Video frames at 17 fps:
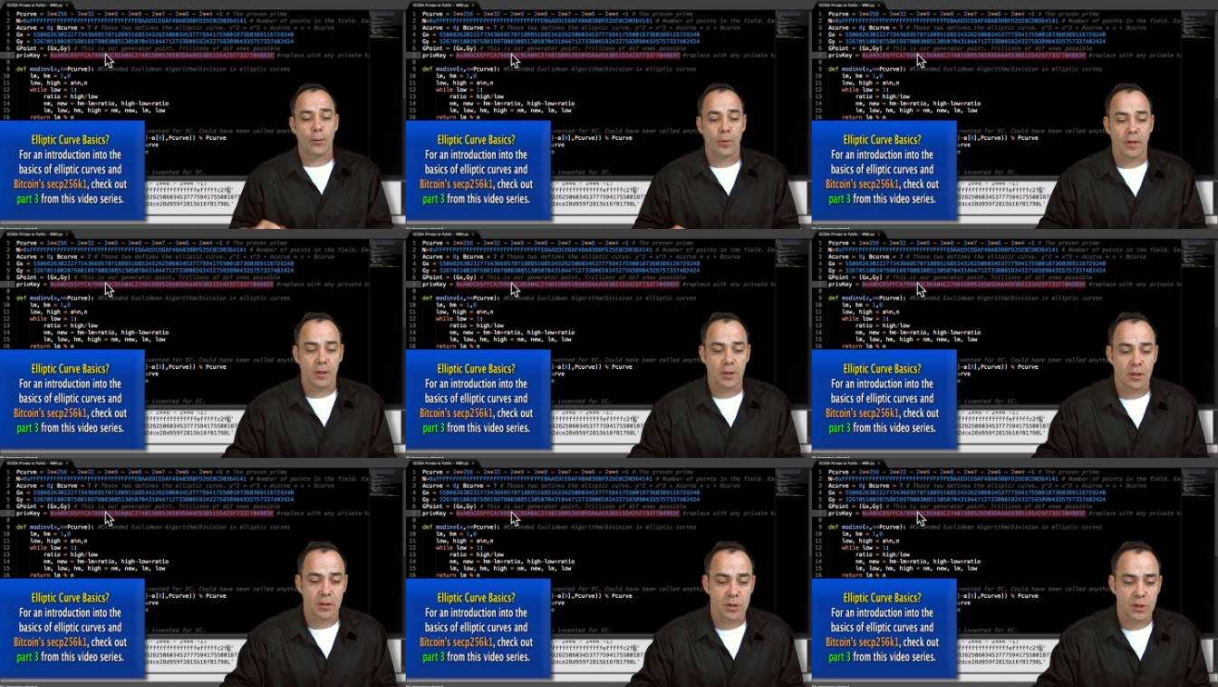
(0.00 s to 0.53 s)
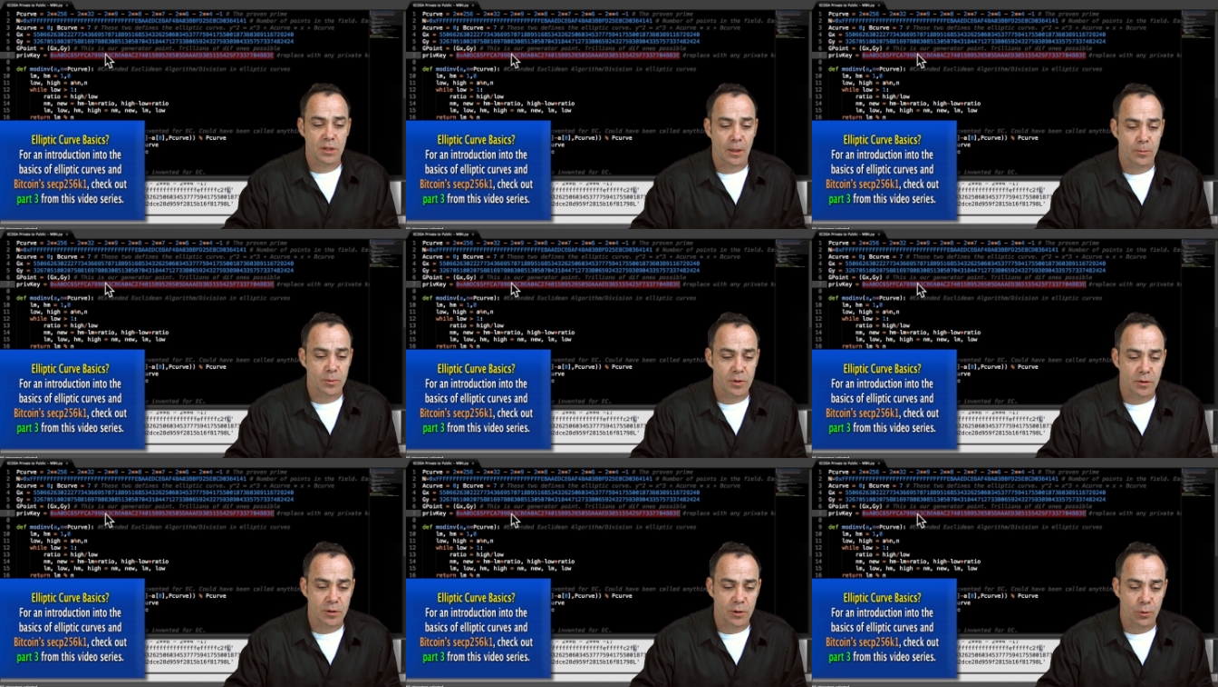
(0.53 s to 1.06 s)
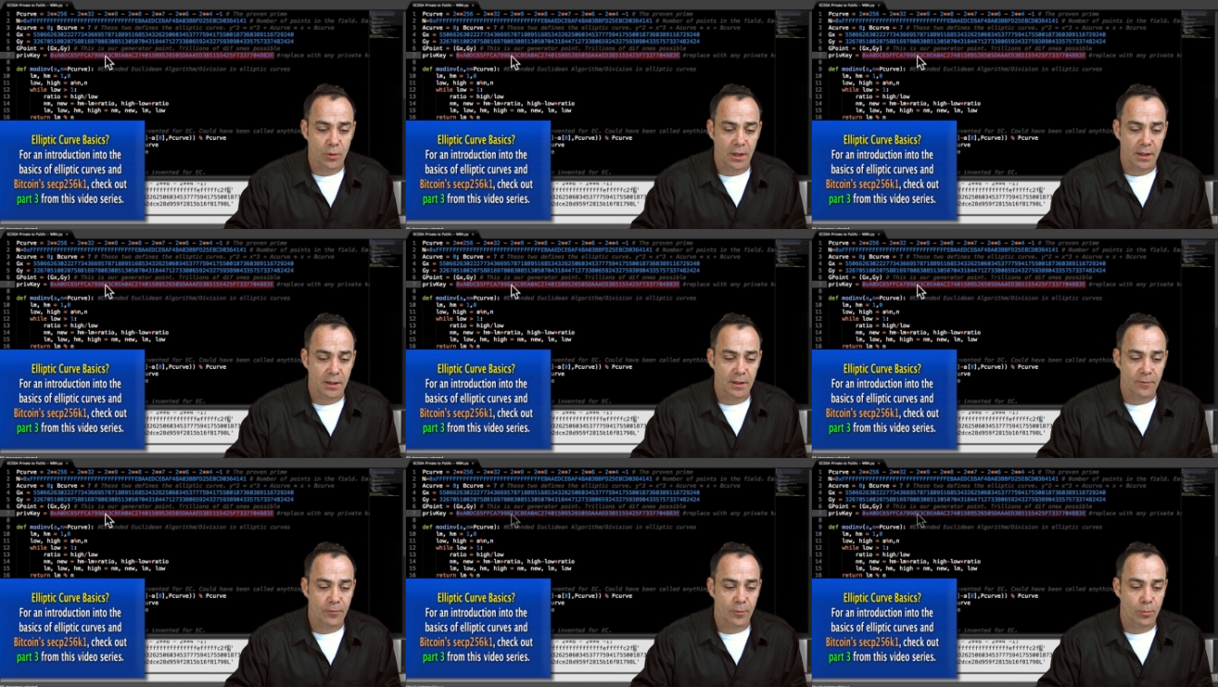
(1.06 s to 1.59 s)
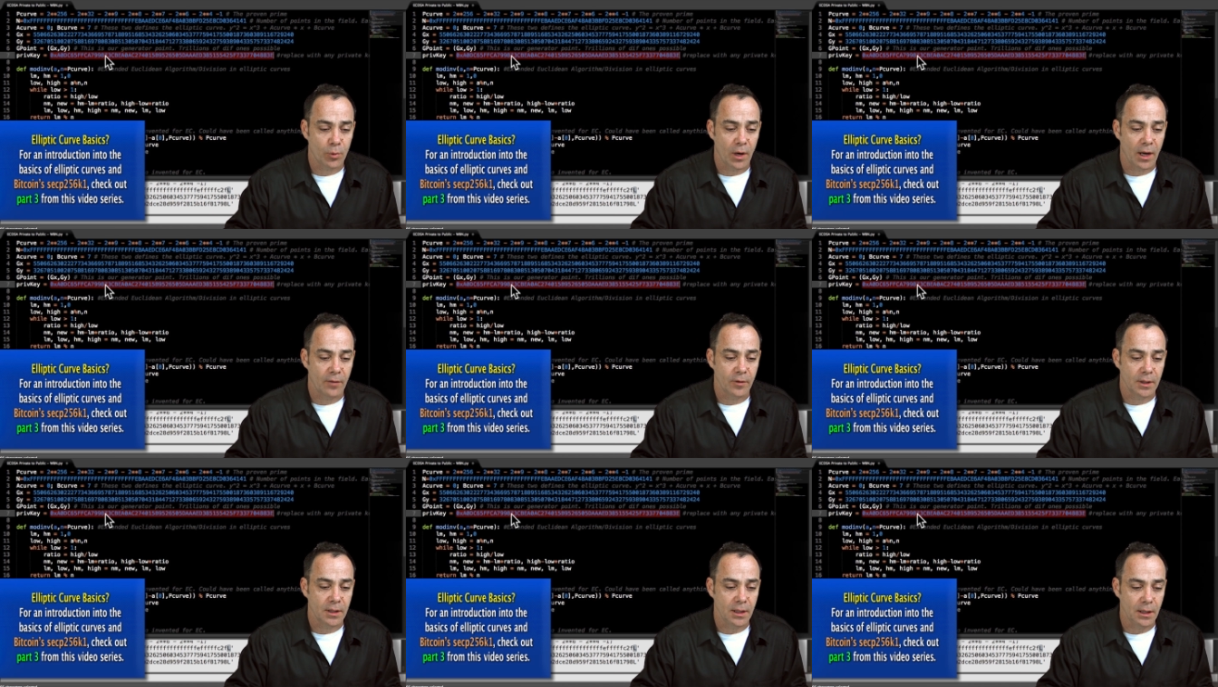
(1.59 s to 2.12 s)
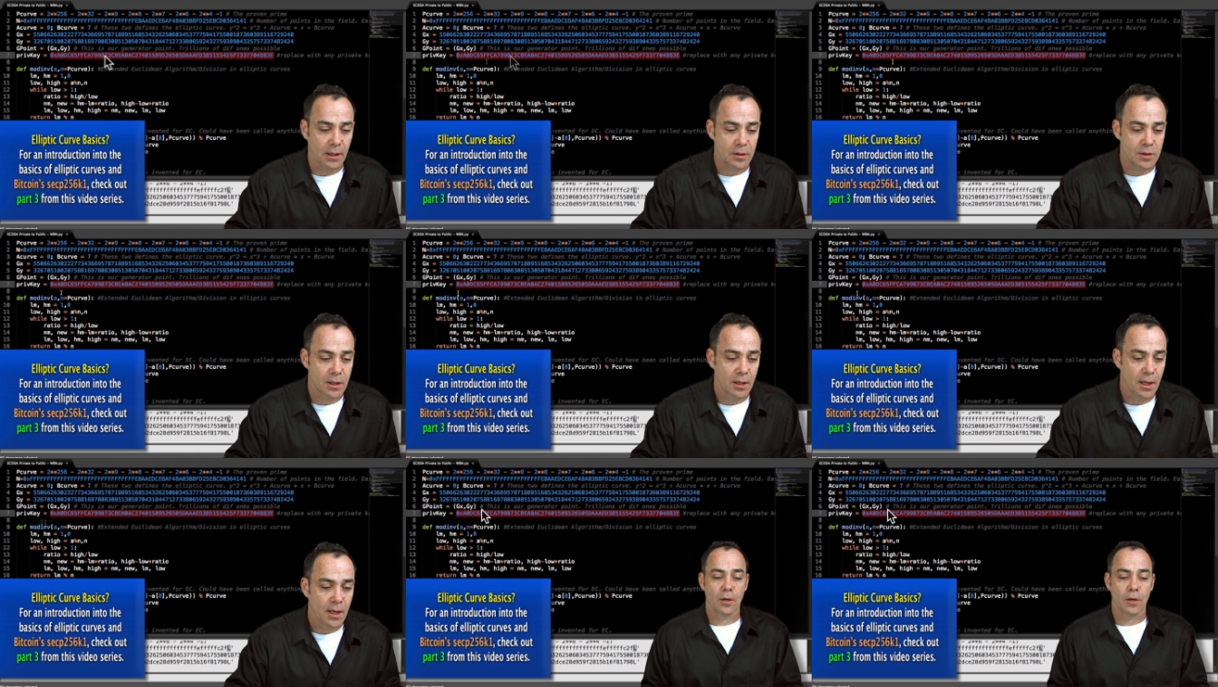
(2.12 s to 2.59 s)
with it, you can substitute in different private keys.